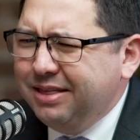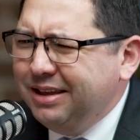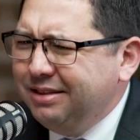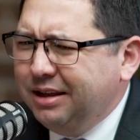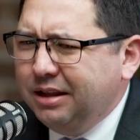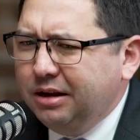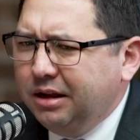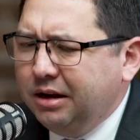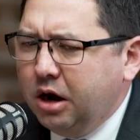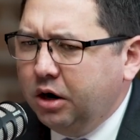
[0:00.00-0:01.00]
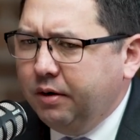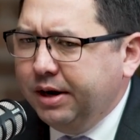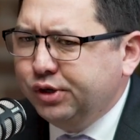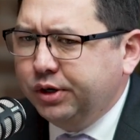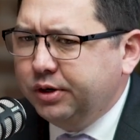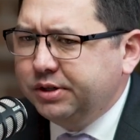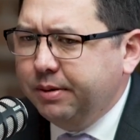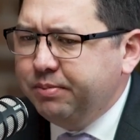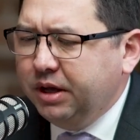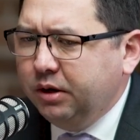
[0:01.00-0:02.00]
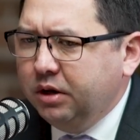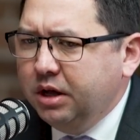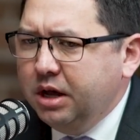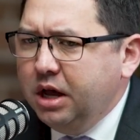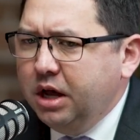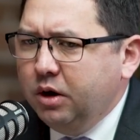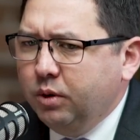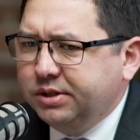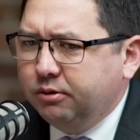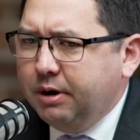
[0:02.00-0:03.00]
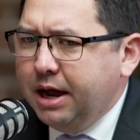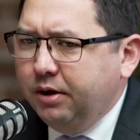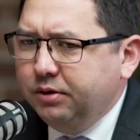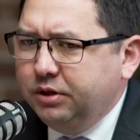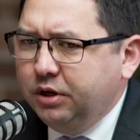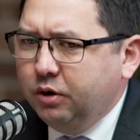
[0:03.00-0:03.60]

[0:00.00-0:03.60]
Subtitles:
I think the inauguration or something was around,